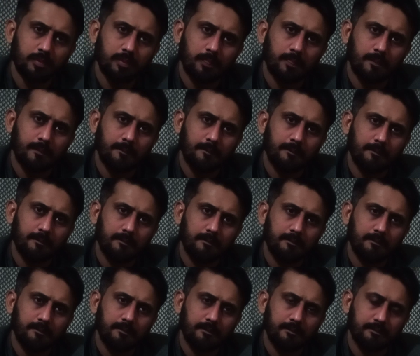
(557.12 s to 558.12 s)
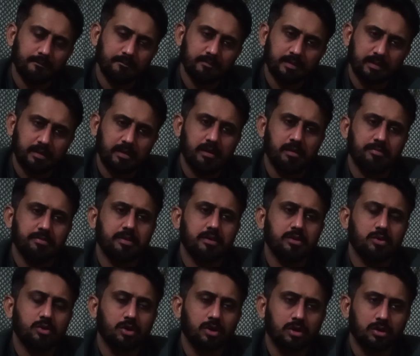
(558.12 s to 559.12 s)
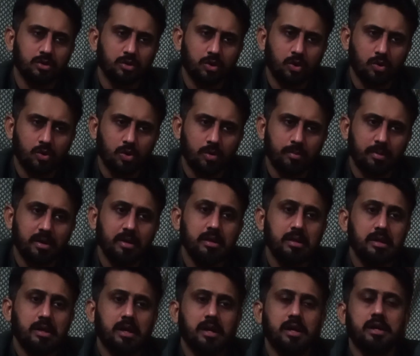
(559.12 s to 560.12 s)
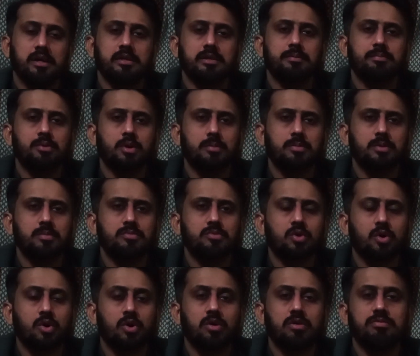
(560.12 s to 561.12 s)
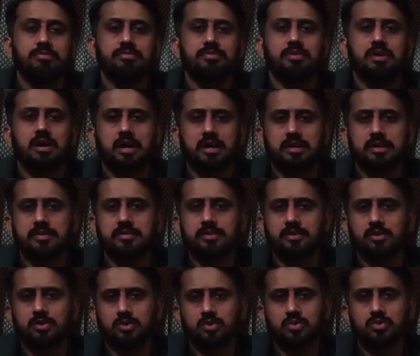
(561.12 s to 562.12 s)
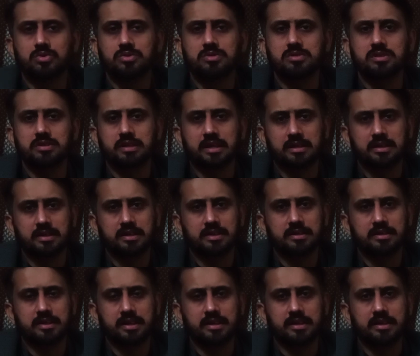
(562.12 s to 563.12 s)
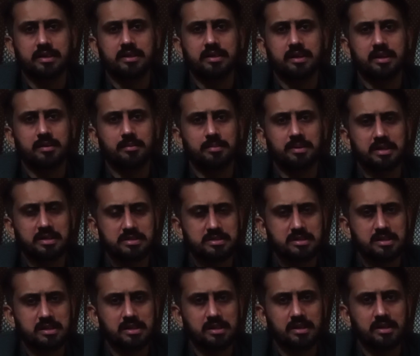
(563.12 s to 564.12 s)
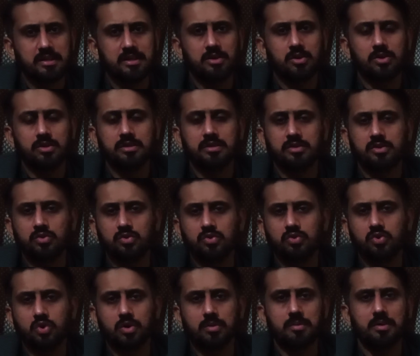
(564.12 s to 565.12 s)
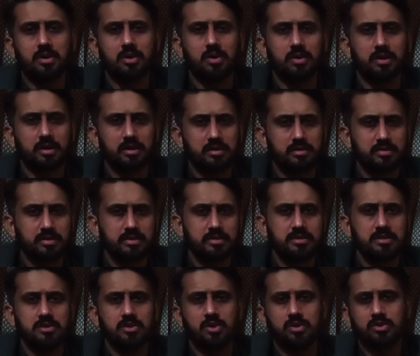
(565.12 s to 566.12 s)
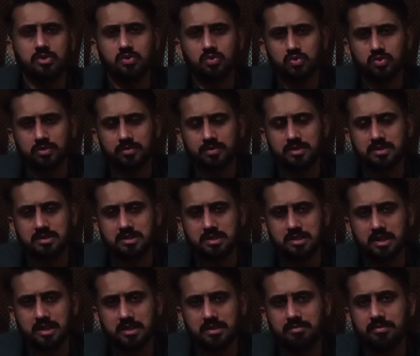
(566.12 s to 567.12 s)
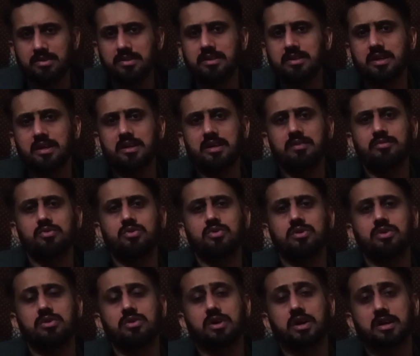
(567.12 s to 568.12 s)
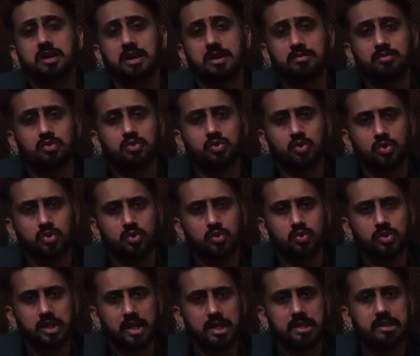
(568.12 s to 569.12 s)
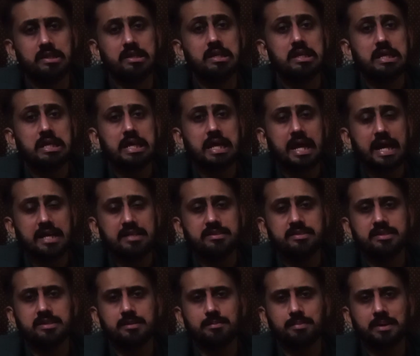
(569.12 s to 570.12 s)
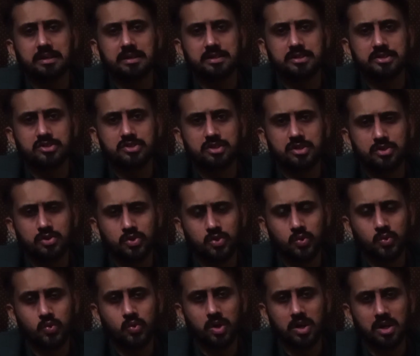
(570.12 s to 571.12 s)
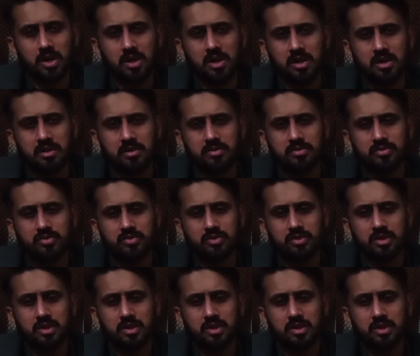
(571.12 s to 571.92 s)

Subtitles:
after glaucoma, the problems of iris includes cataract. Cataract can be age related or due to trauma or any surgery or the use of the steroid. One thing I have to told you that as a general practitioner, you are